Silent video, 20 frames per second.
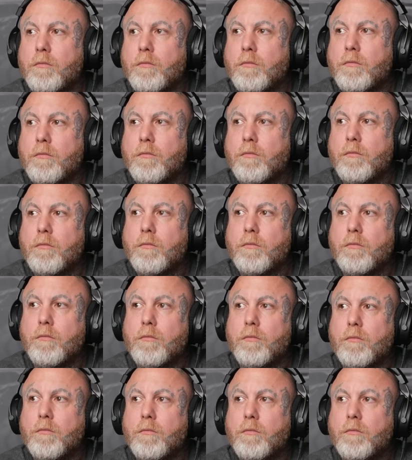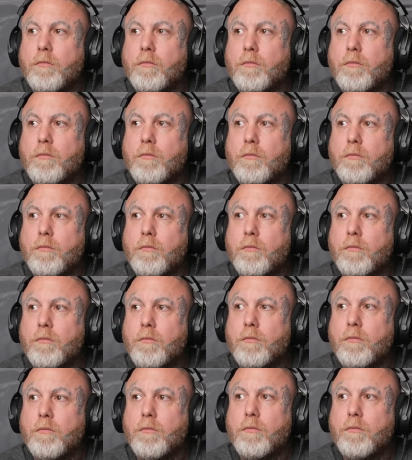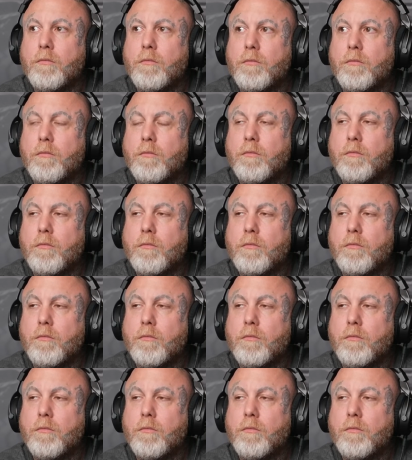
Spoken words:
(silent)